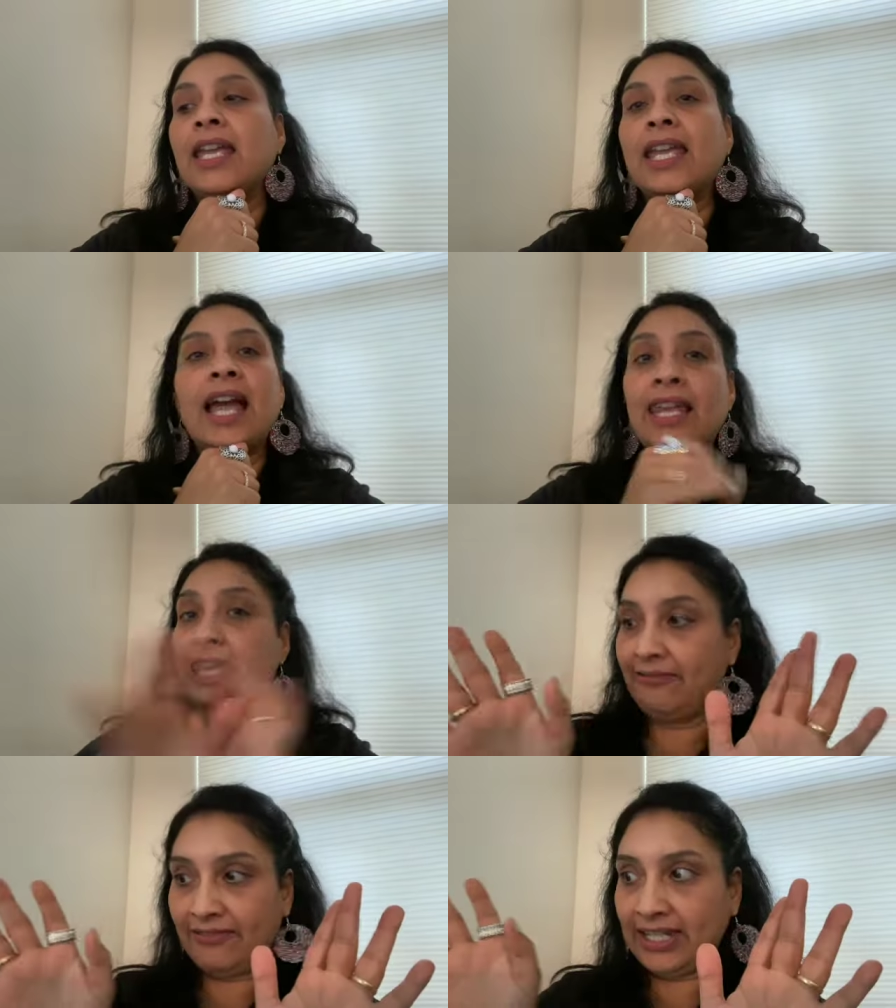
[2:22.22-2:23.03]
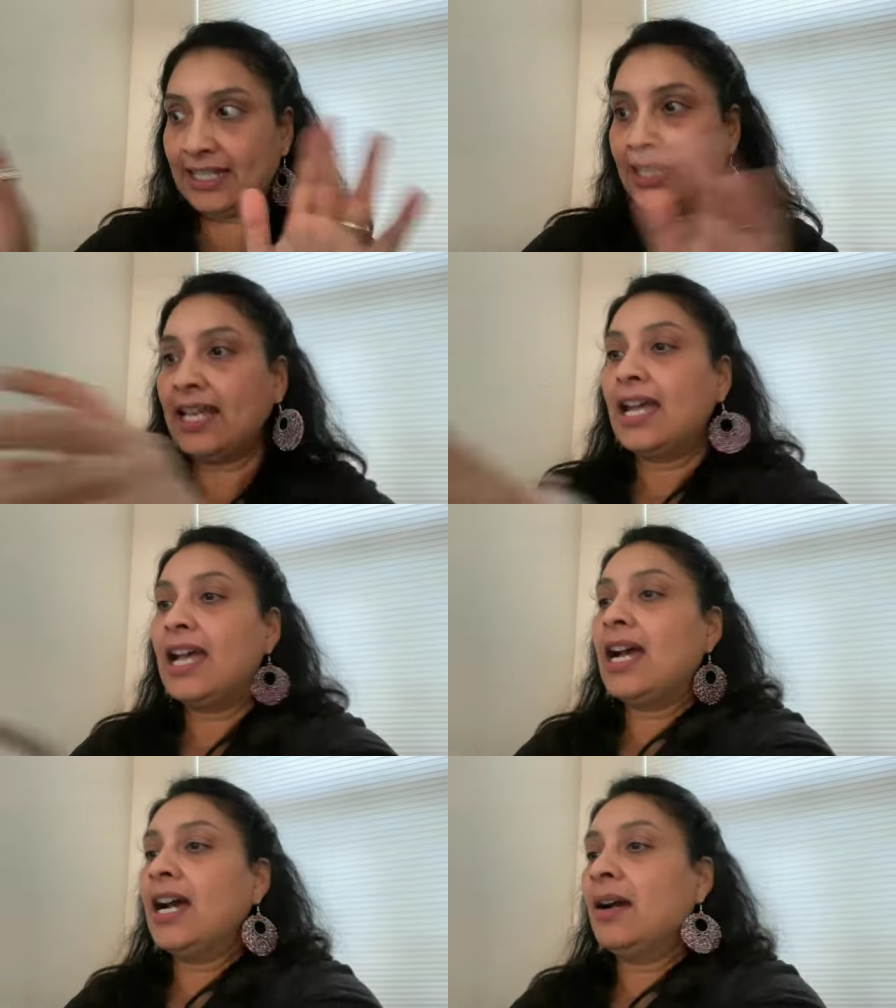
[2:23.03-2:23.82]
I love it.
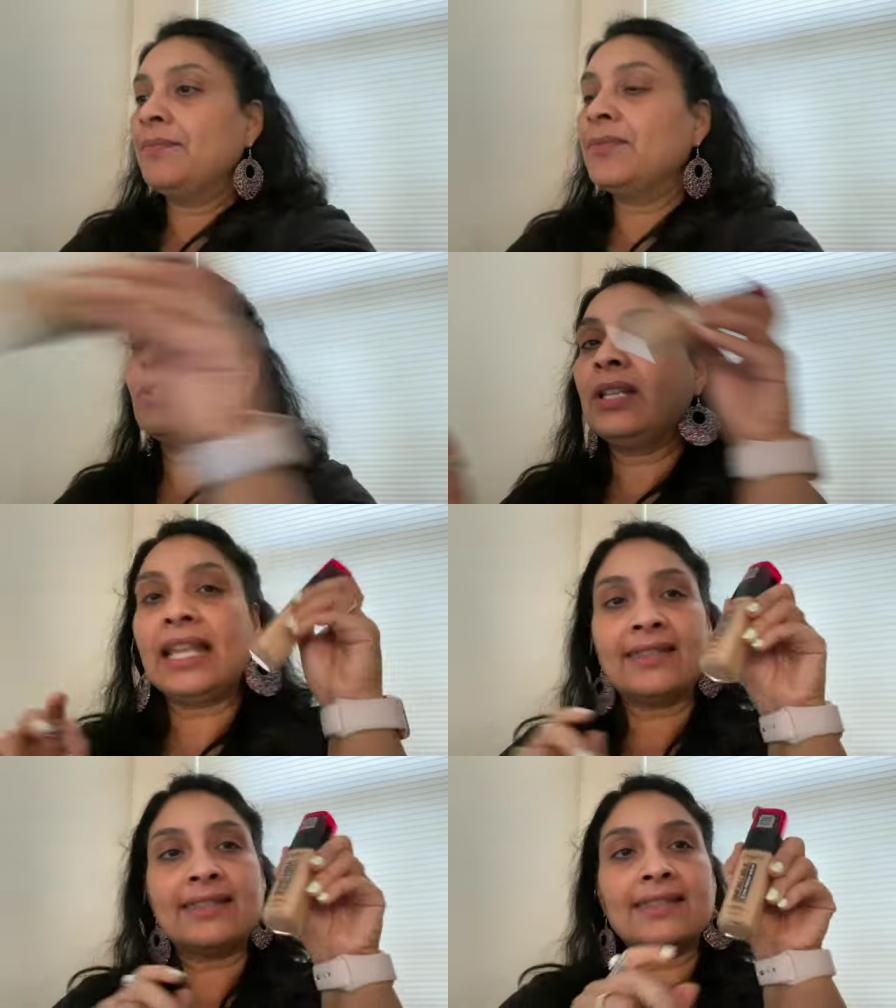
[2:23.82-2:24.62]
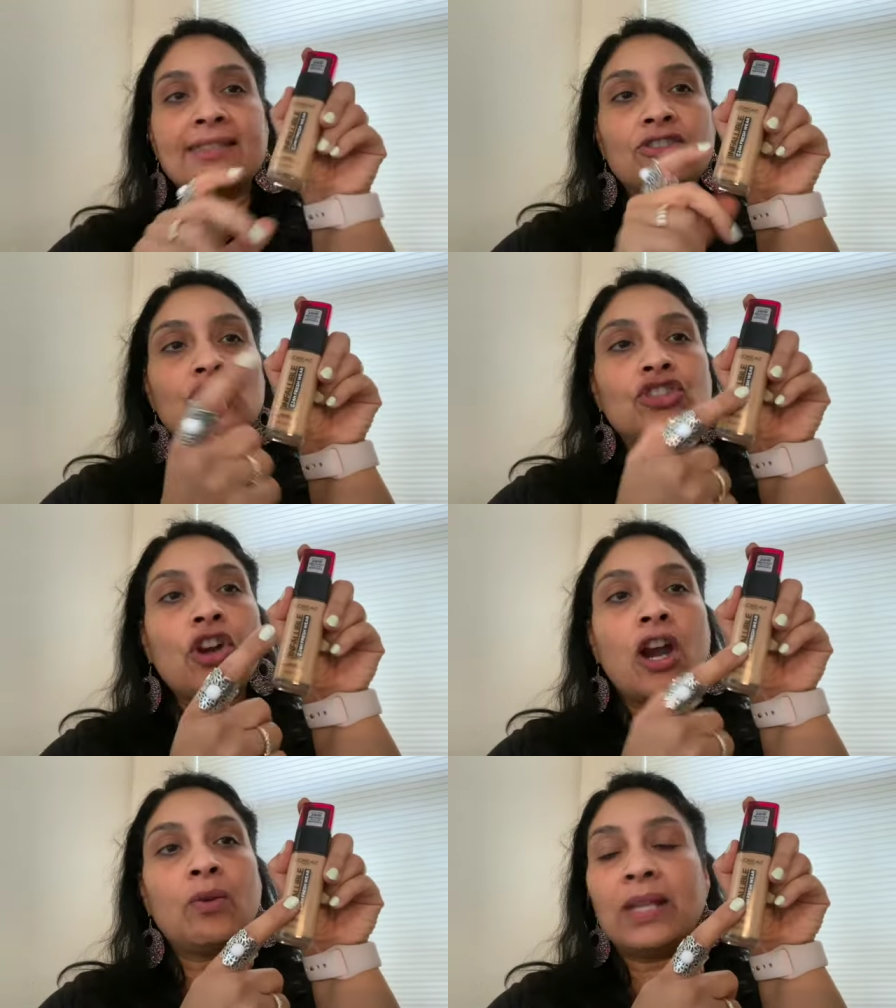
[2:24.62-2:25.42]
So let's
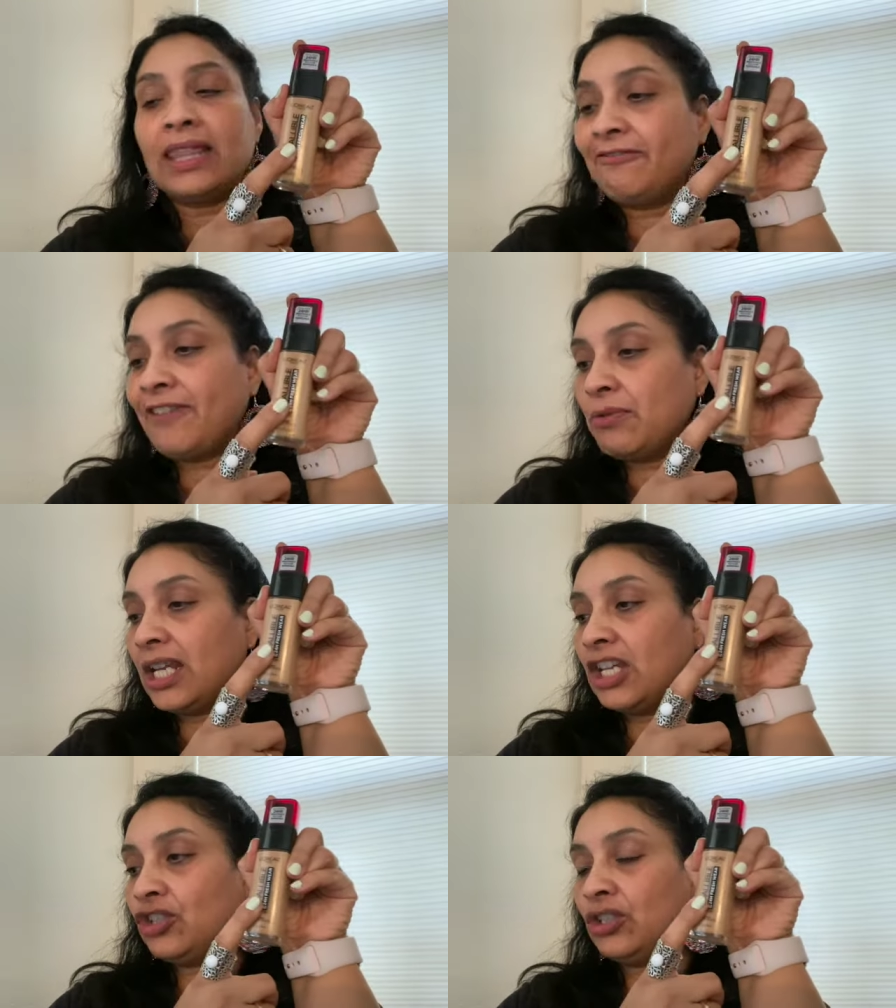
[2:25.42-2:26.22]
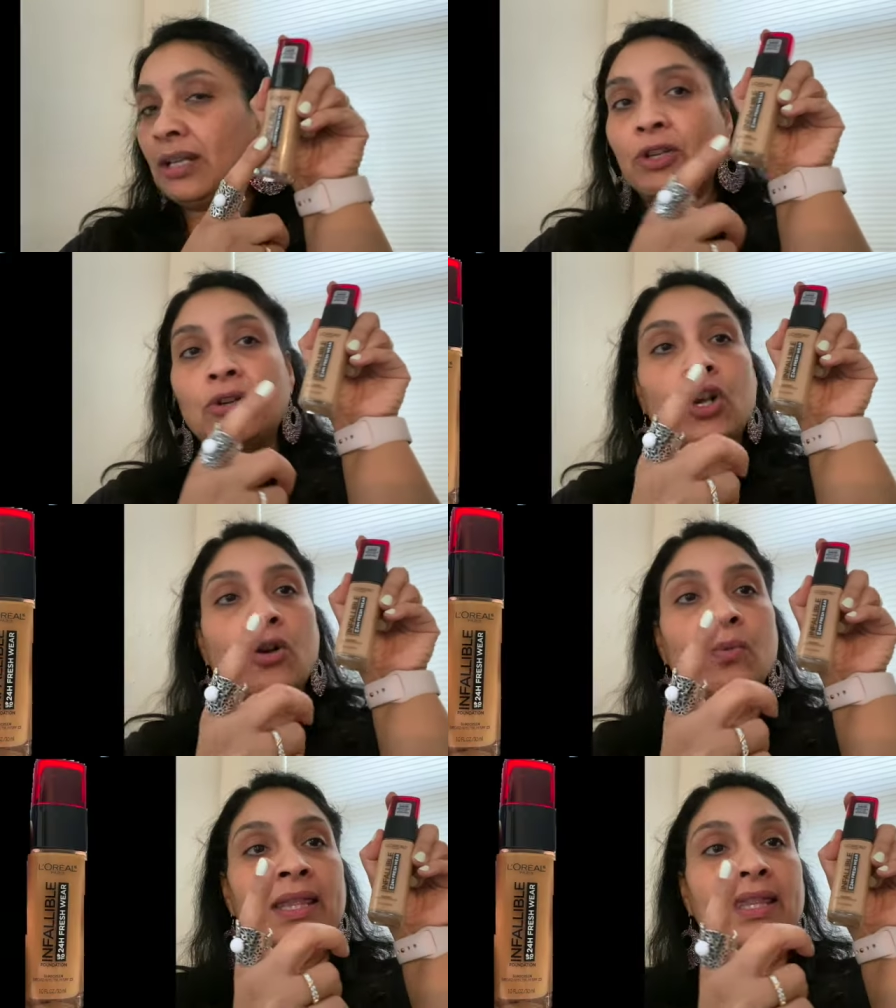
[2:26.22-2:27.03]
start with the foundation. I'm gonna go
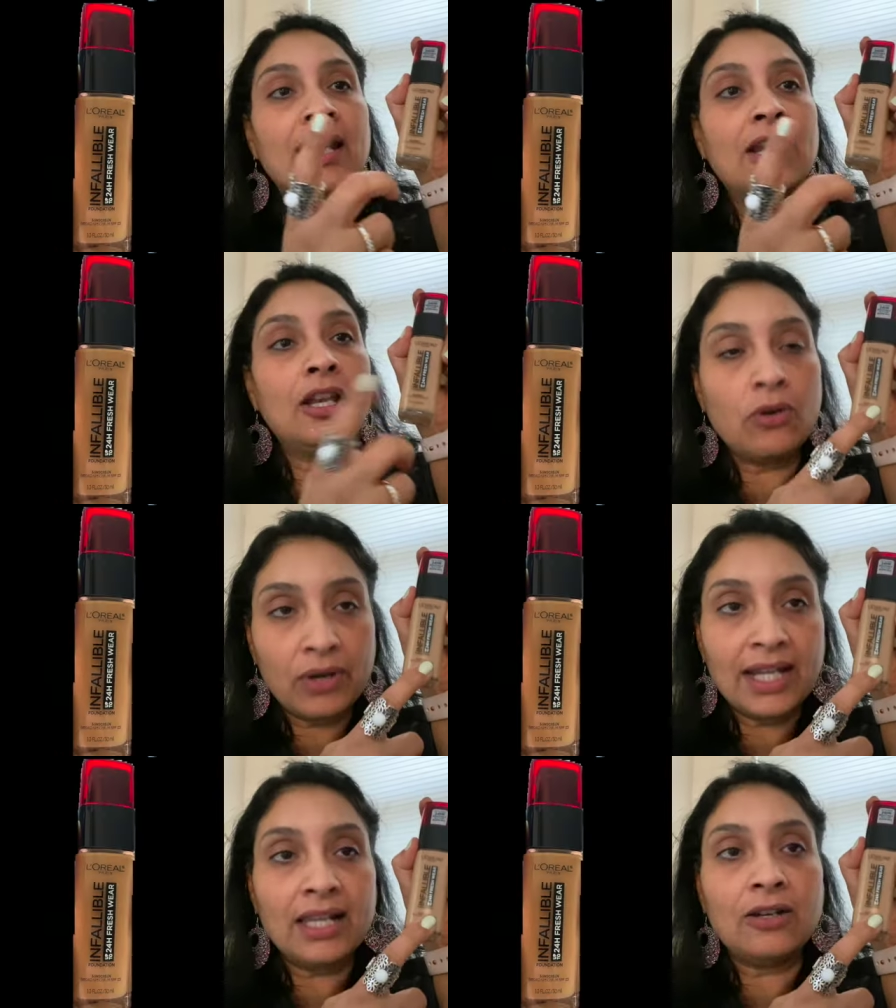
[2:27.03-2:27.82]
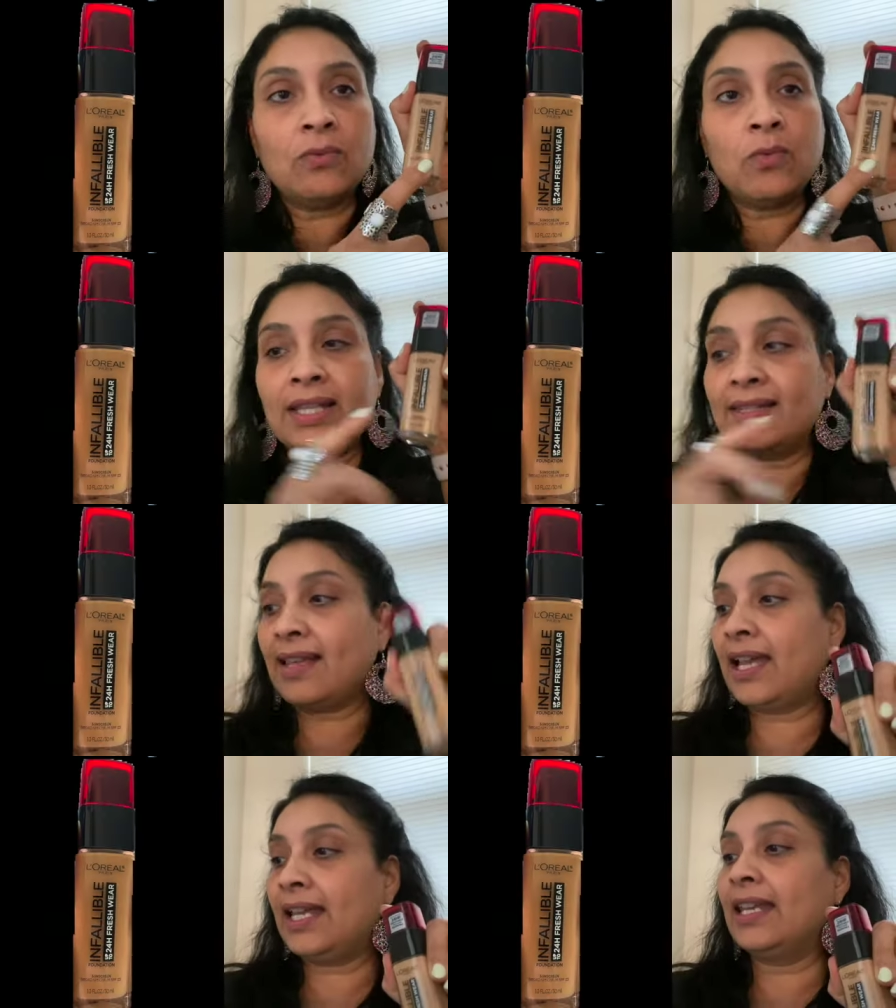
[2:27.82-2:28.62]
with L'Oreal on one
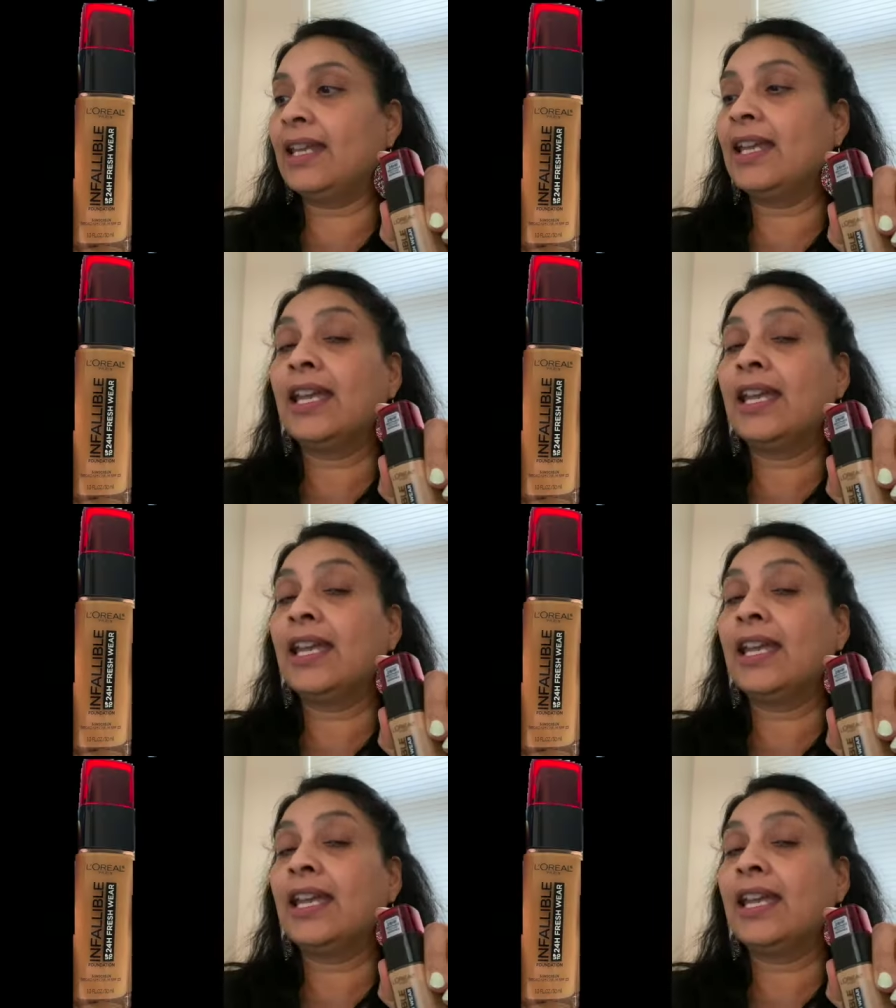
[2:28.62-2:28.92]
side,